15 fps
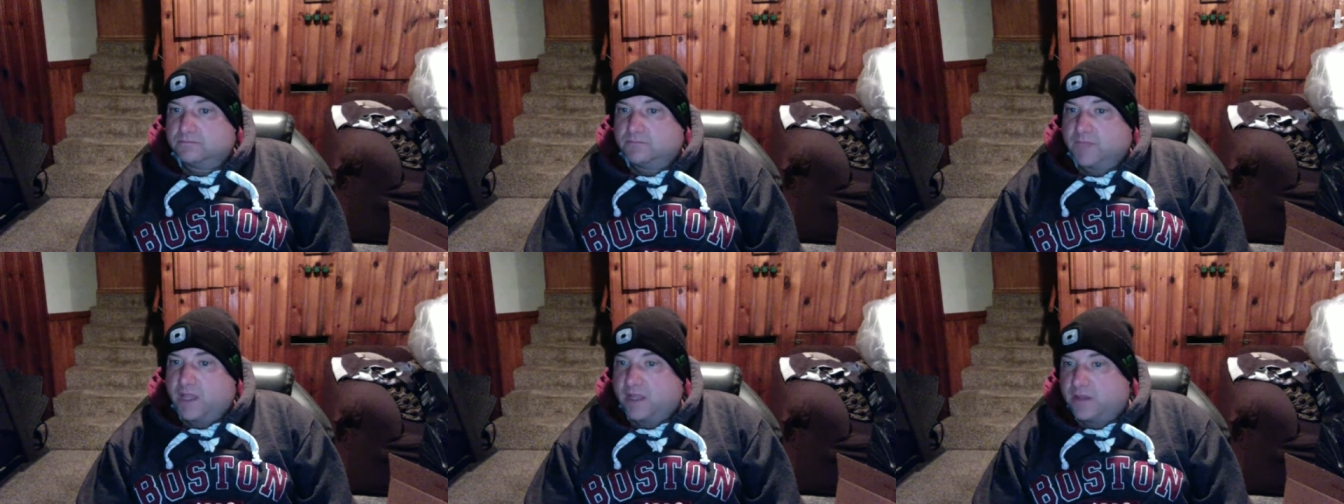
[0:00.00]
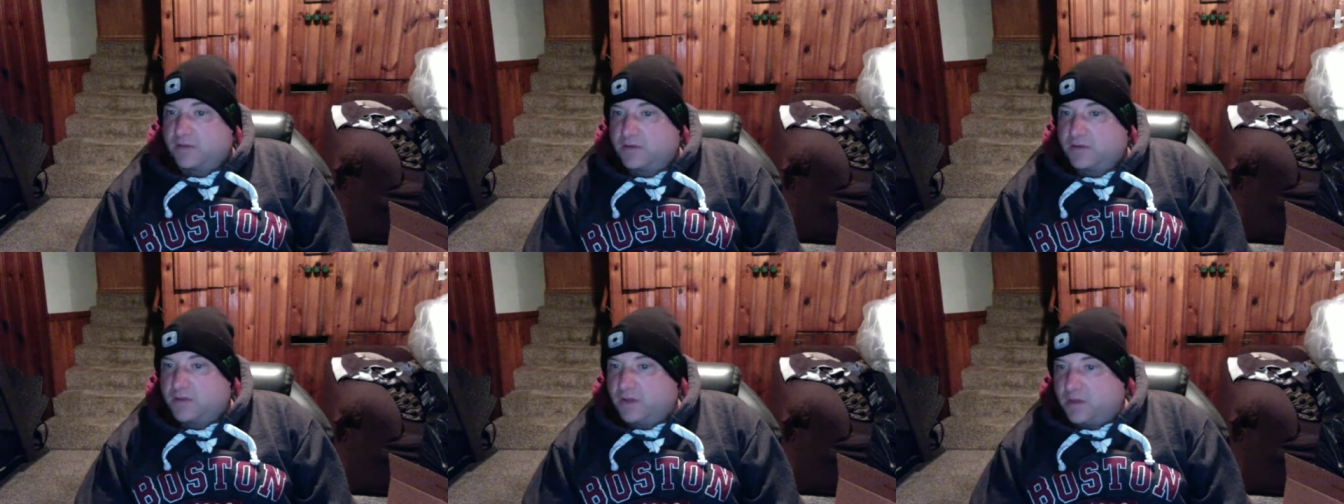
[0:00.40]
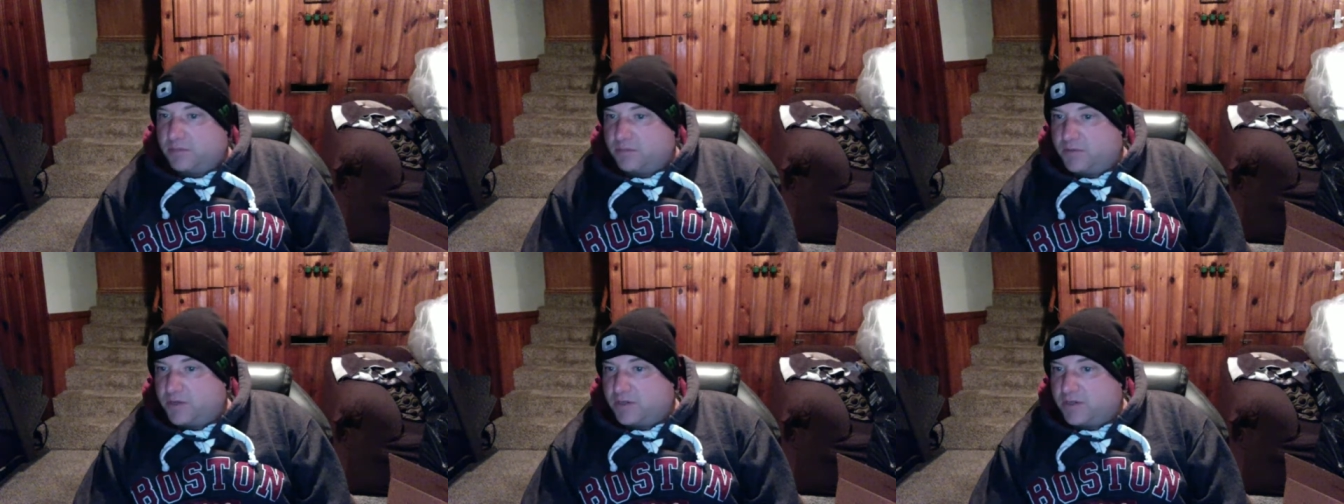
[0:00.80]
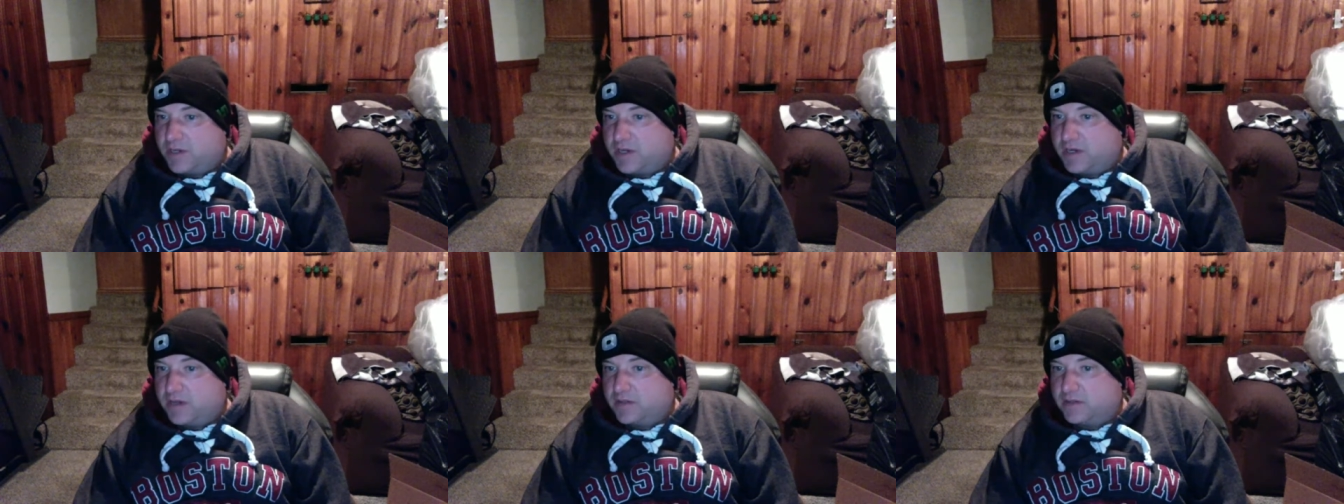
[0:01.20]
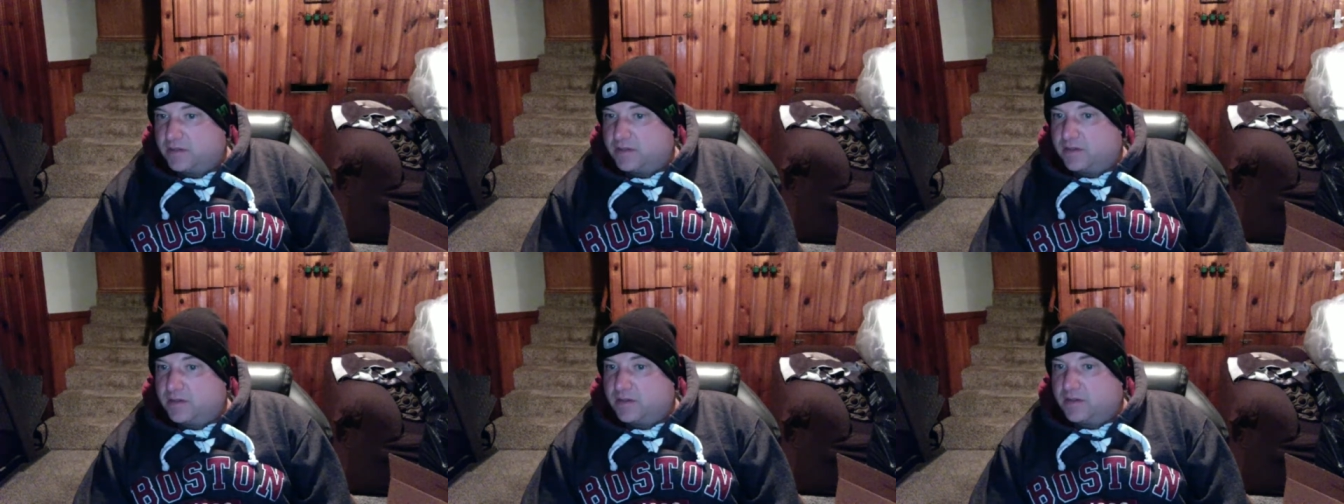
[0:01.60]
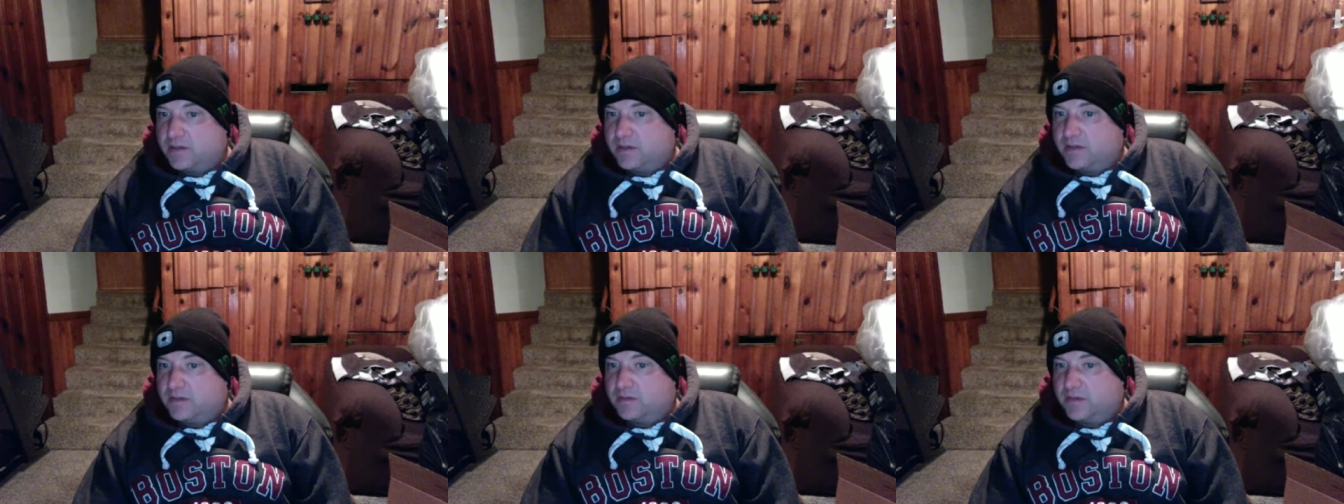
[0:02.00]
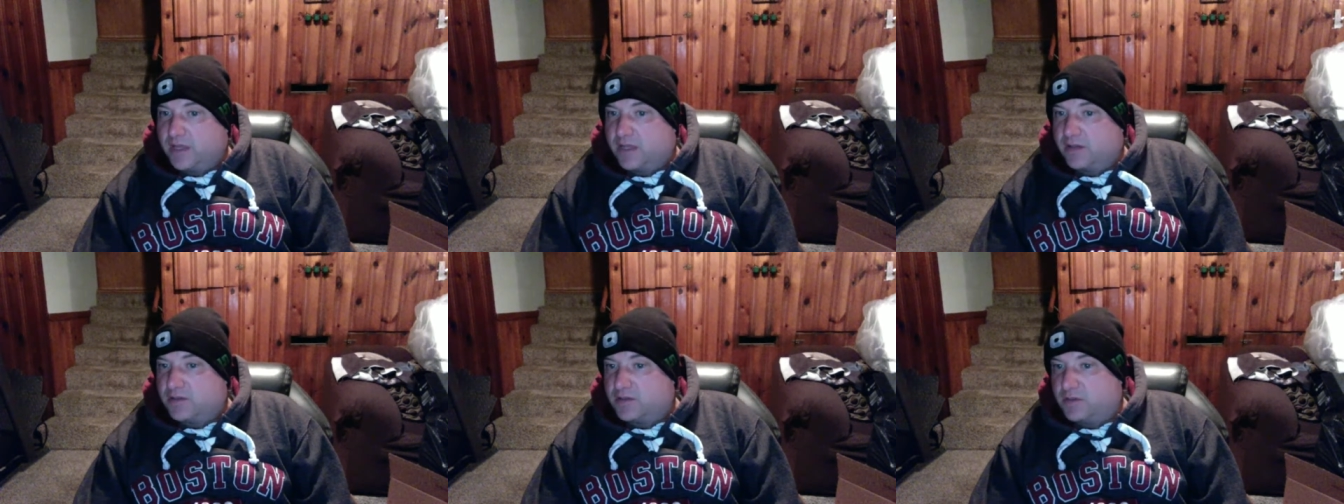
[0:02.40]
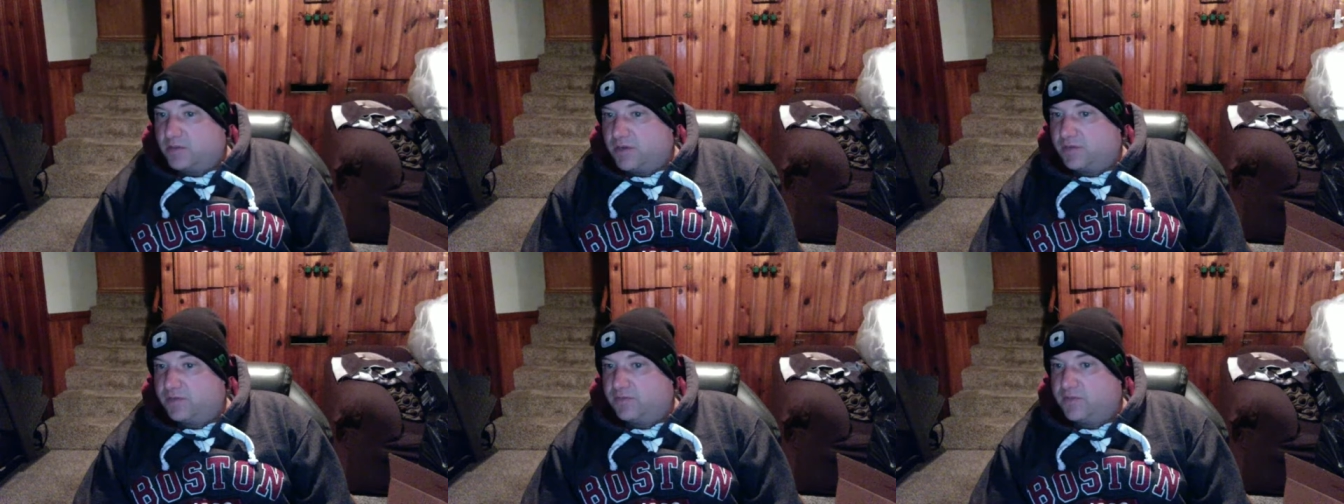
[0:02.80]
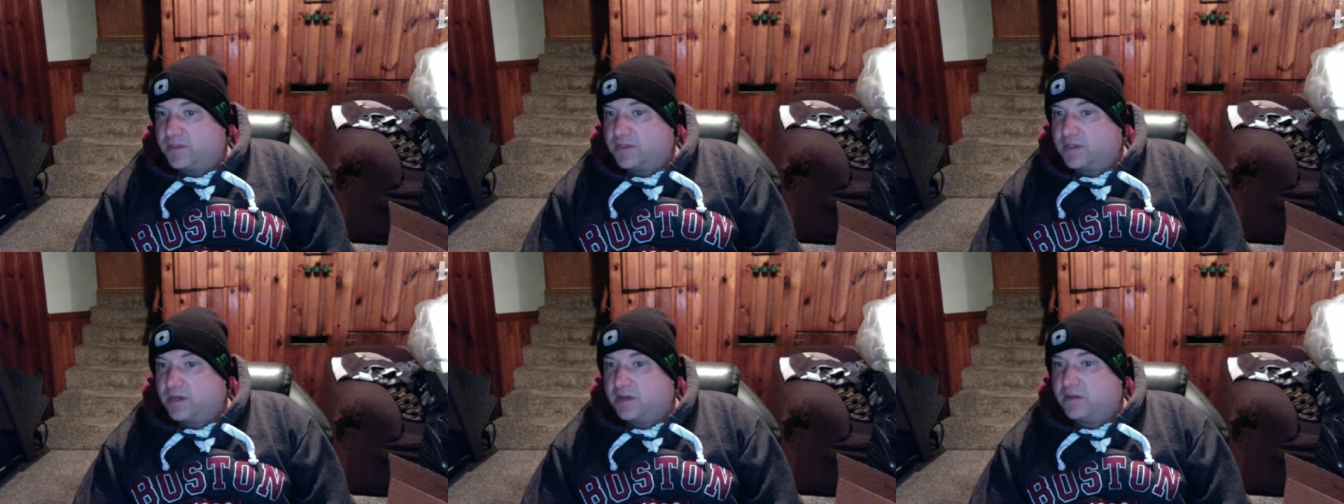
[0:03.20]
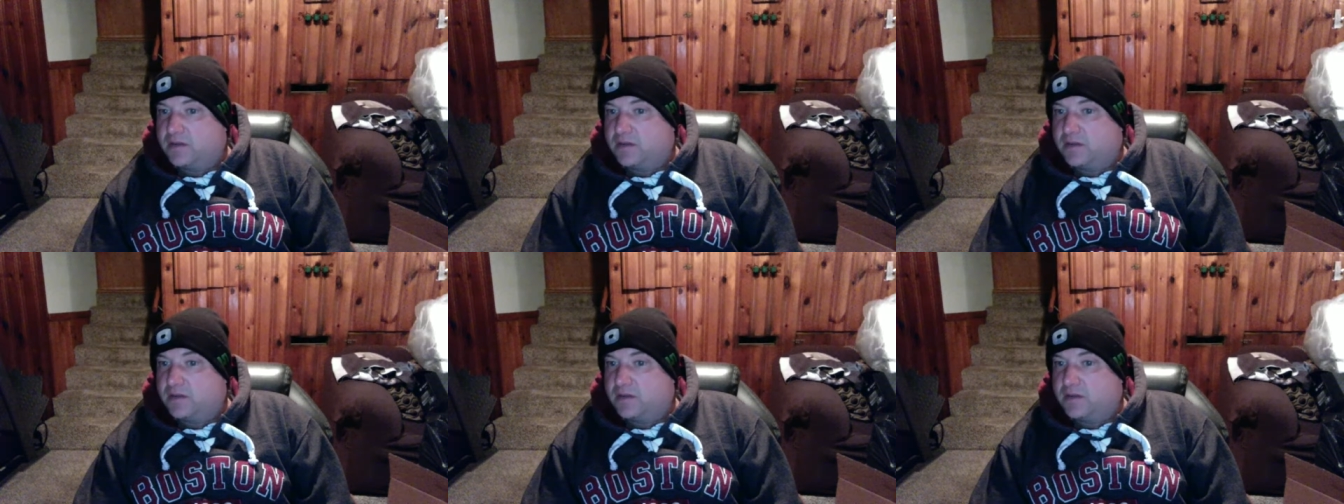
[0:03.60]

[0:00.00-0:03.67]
Thank you, Dale. I appreciate it. Thank you so much for visiting.